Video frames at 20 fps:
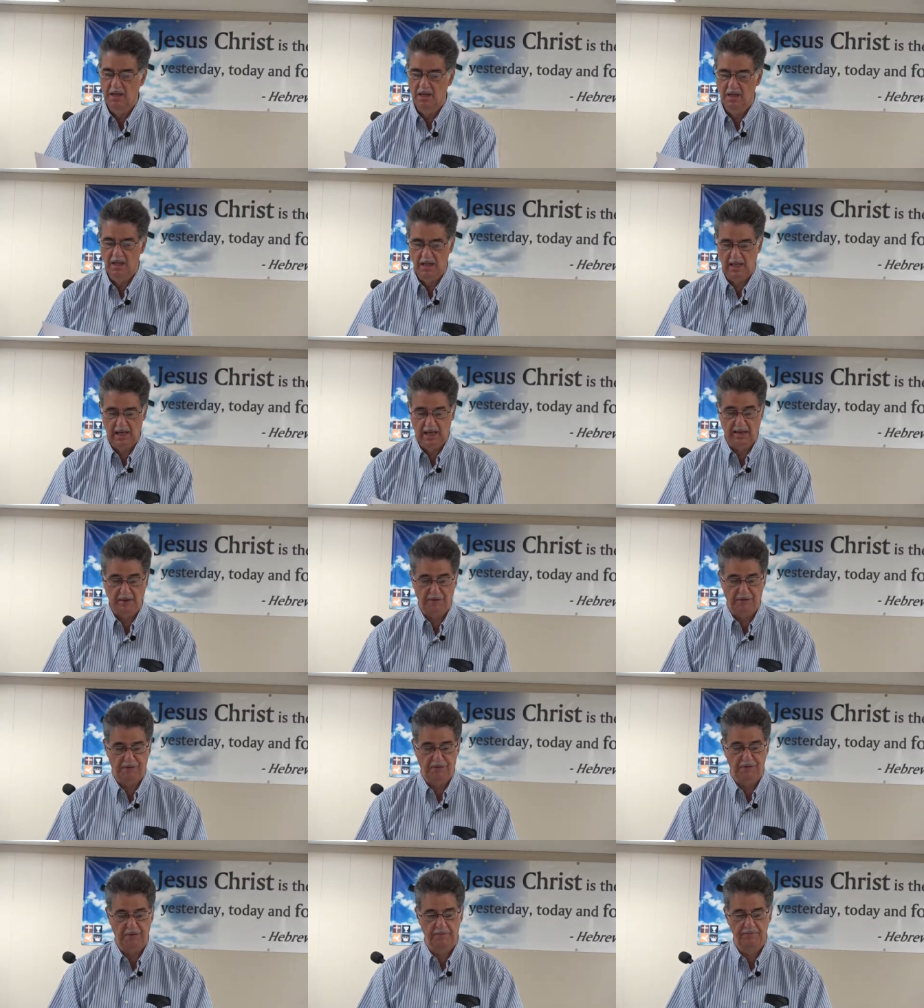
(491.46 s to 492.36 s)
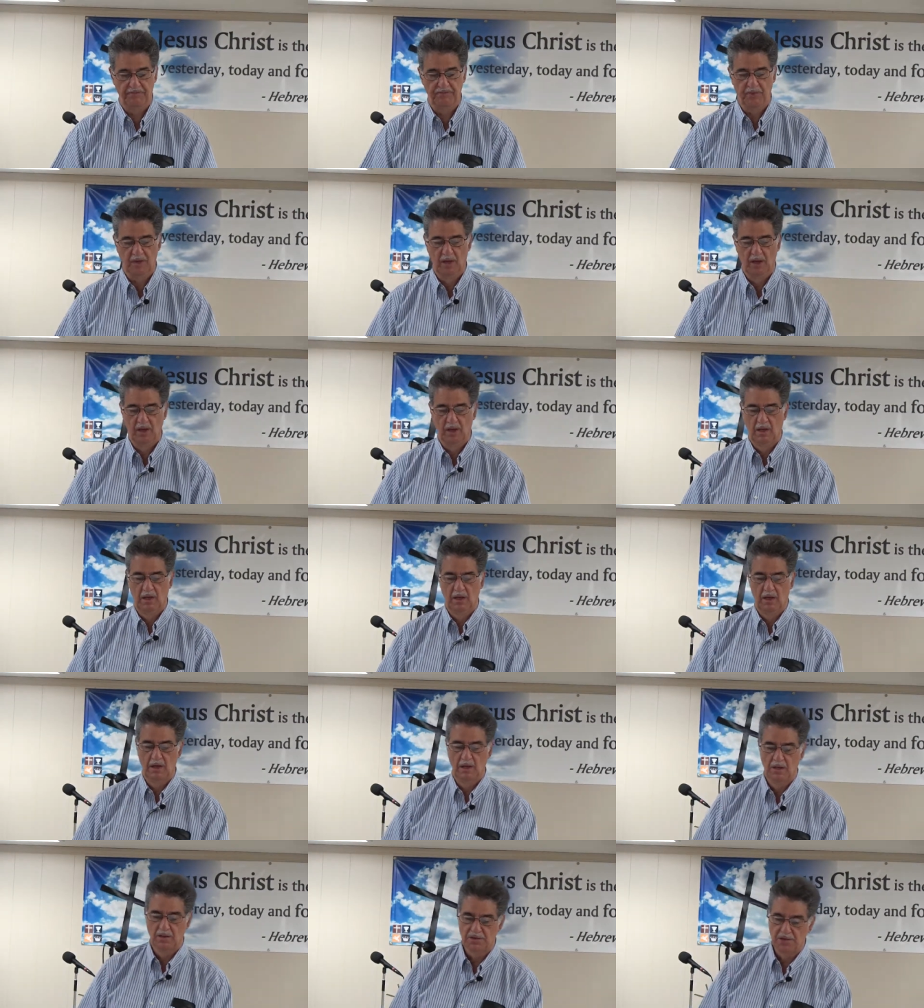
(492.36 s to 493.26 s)
life. Thank you. Amen.
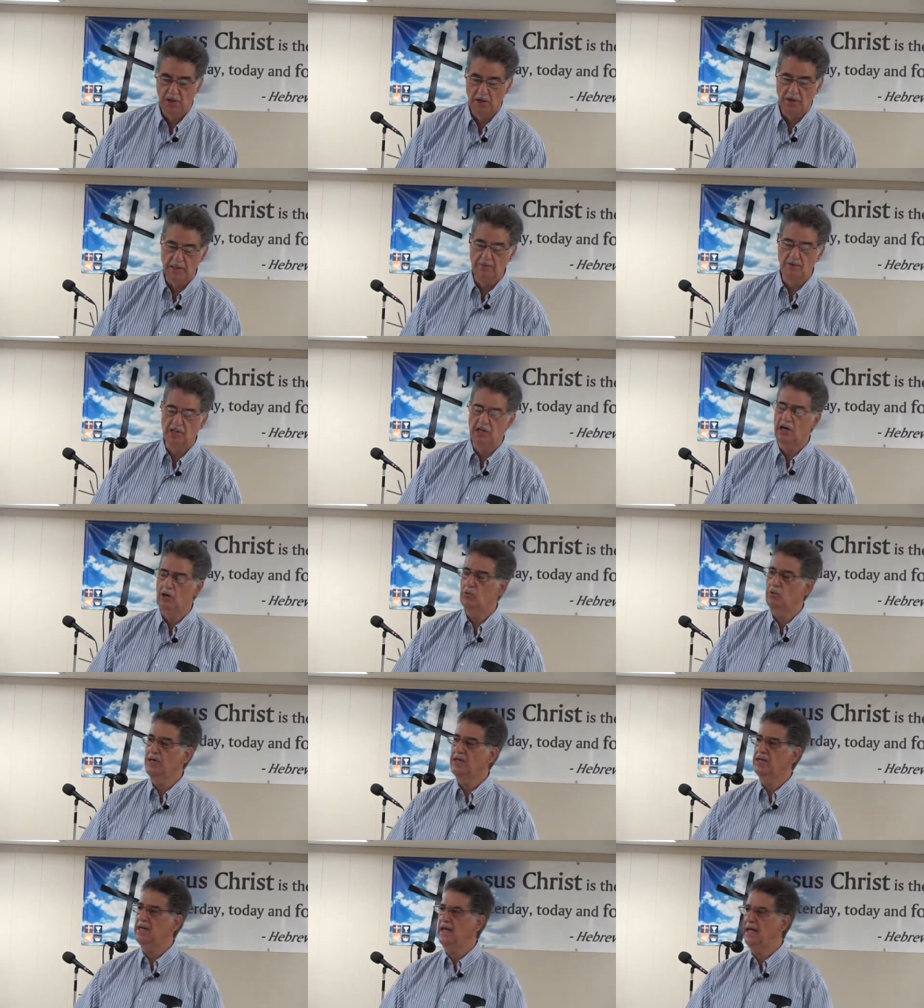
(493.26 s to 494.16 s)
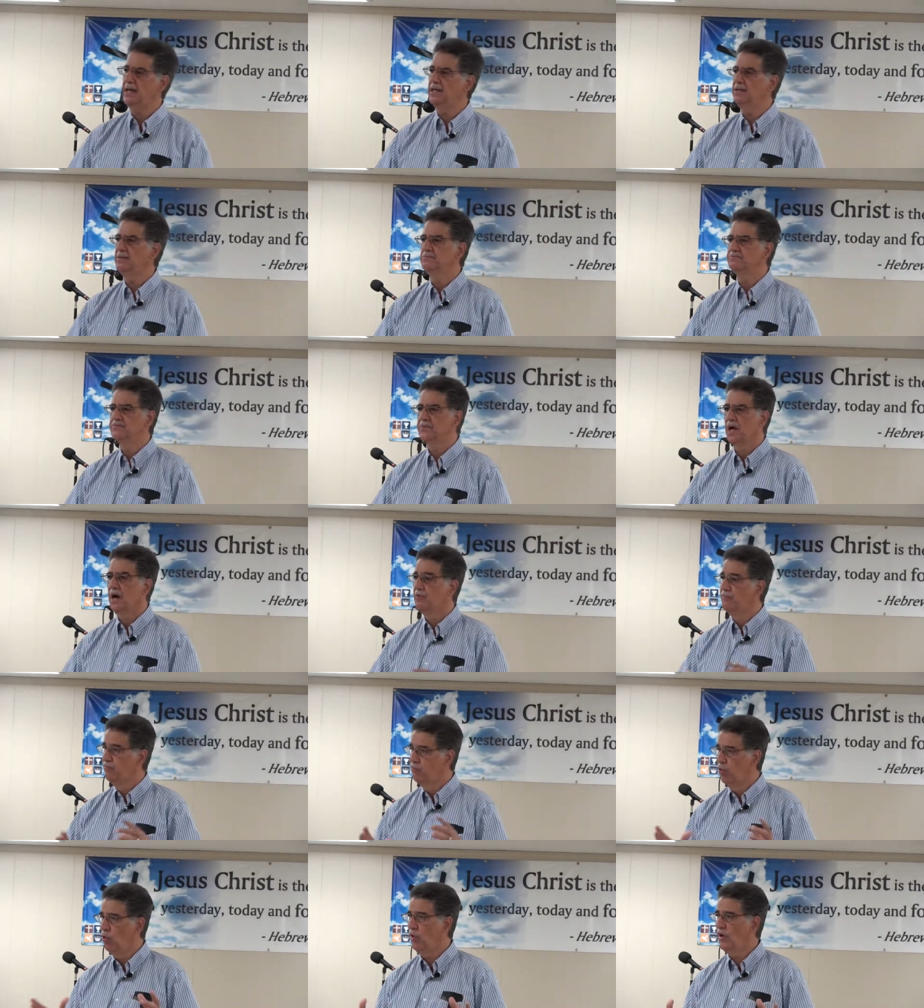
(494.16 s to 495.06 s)
So even though we can
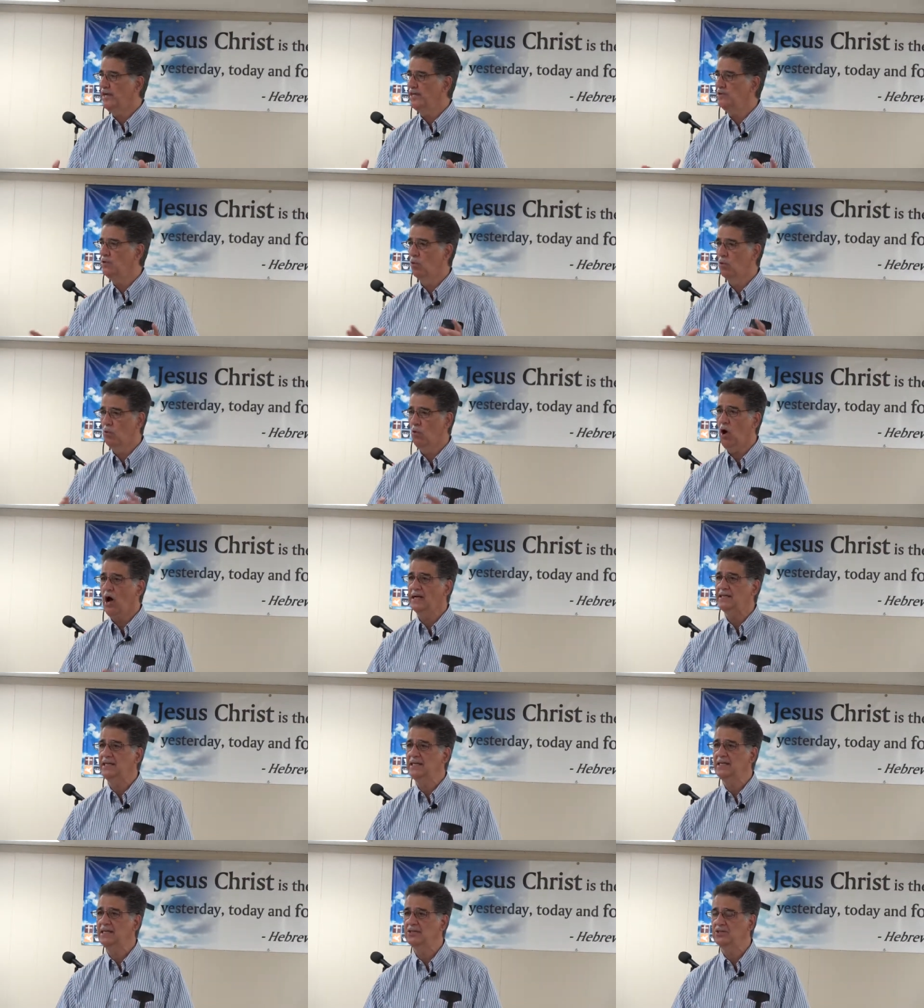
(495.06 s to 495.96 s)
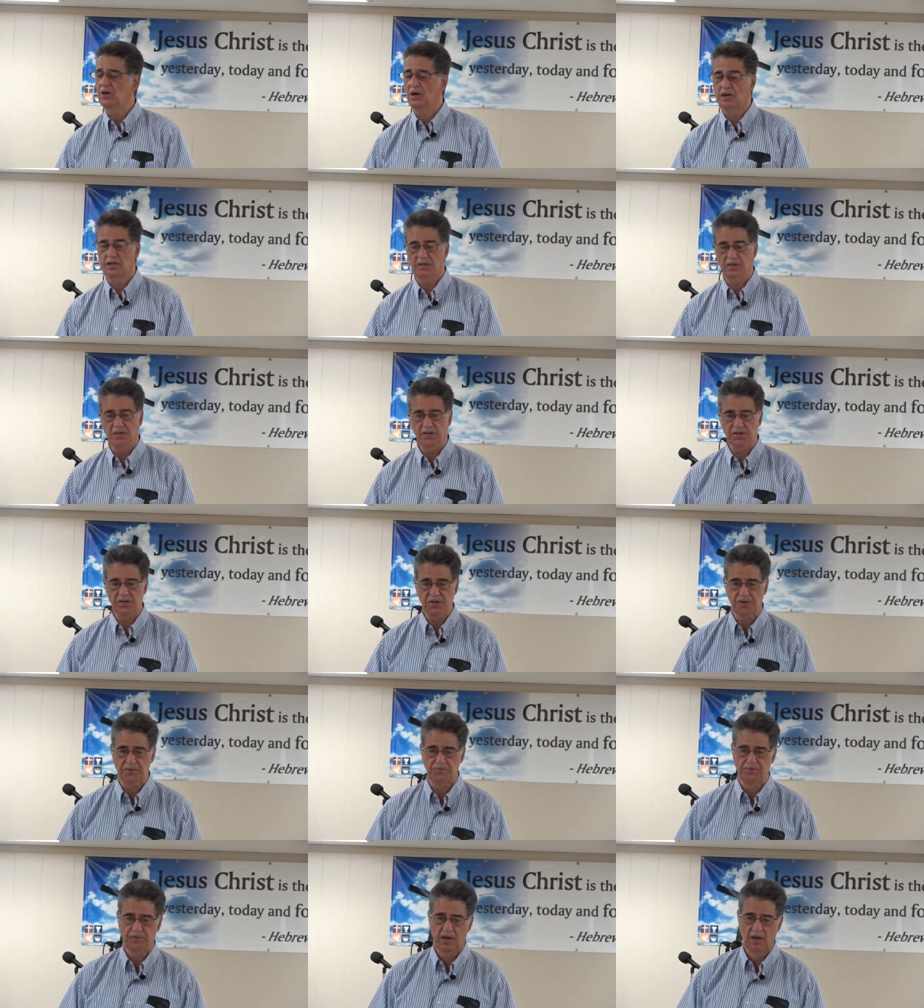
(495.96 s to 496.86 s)
avoid walking in
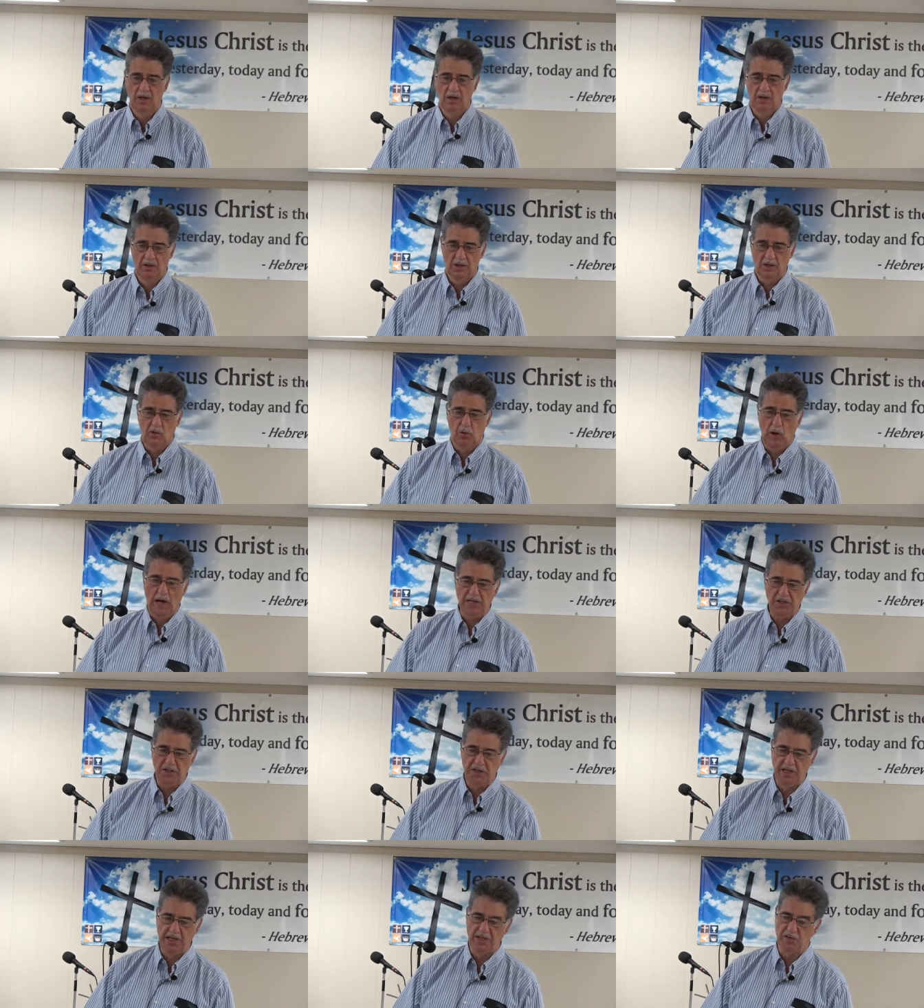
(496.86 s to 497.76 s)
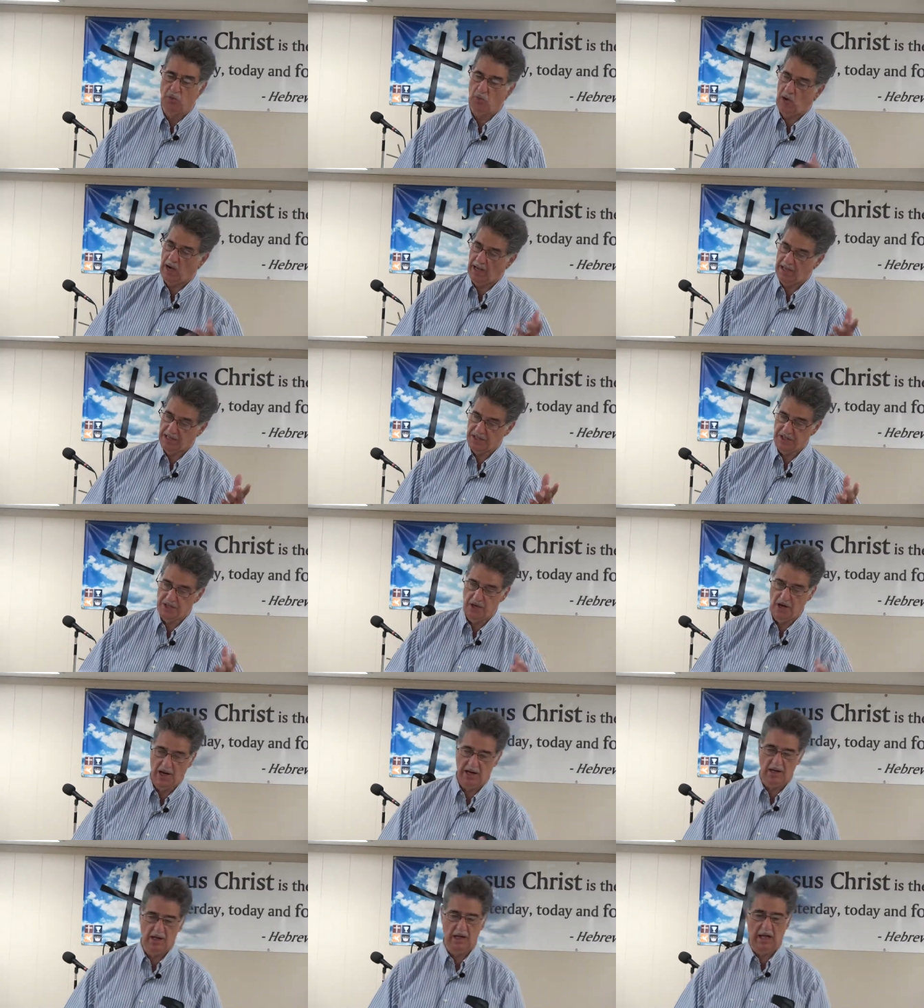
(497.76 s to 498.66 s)
darkness, the question is, why does
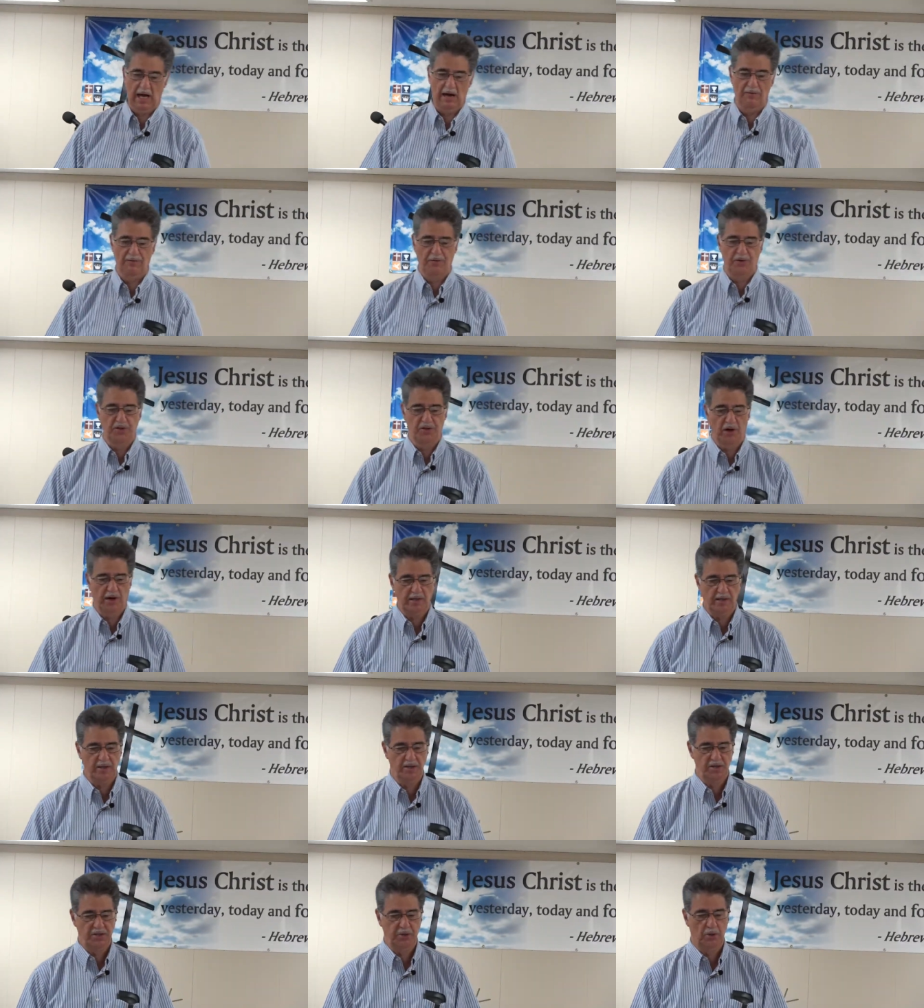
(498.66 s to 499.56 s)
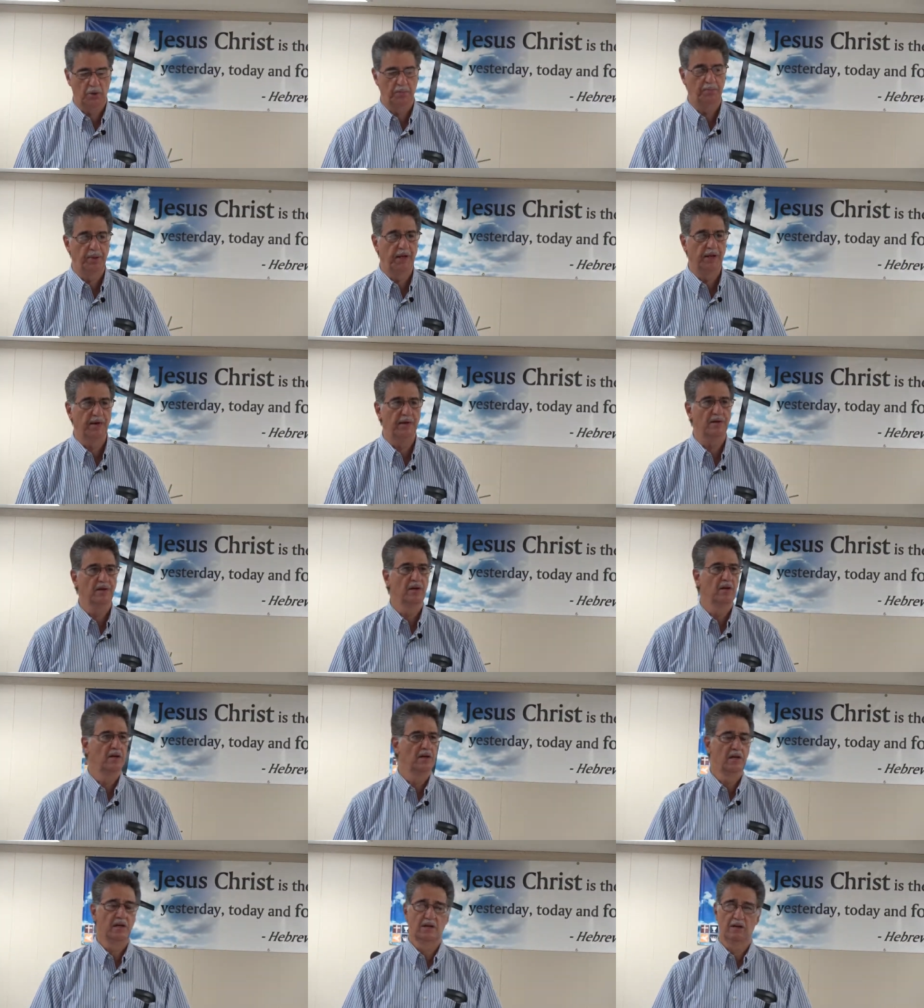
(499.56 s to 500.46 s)
God allow for darkness to appear
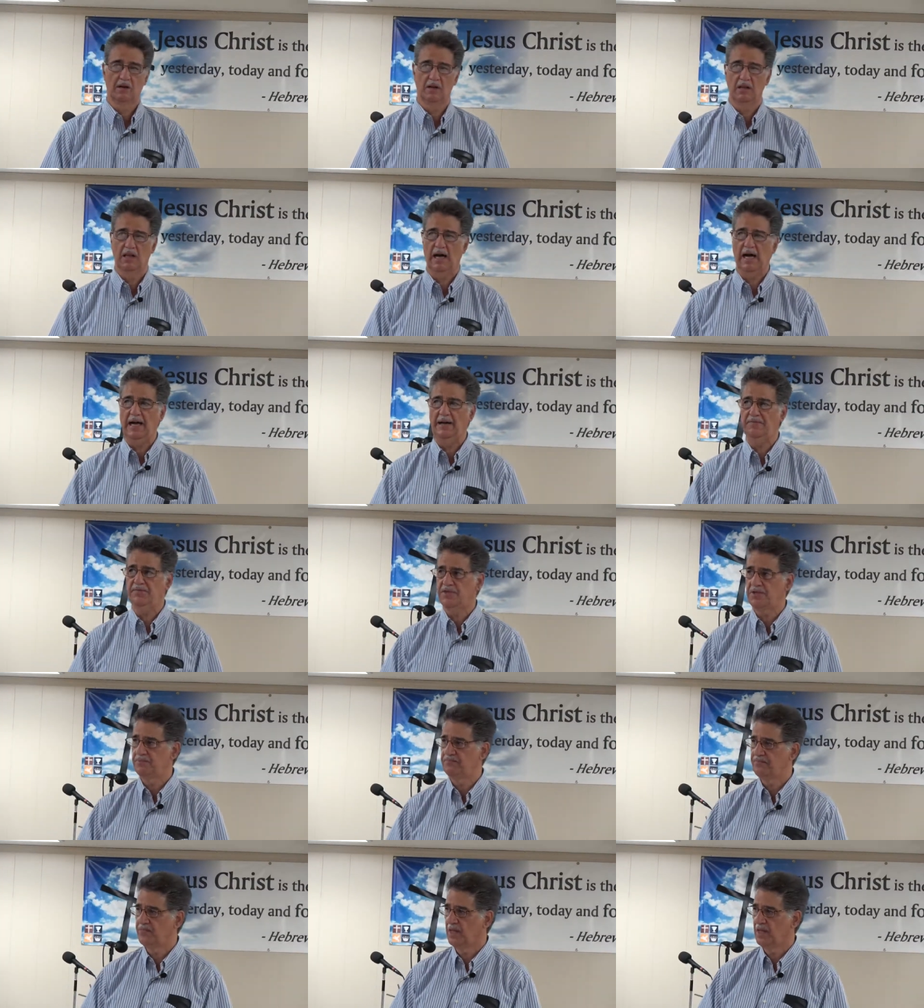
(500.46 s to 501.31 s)
in our lives?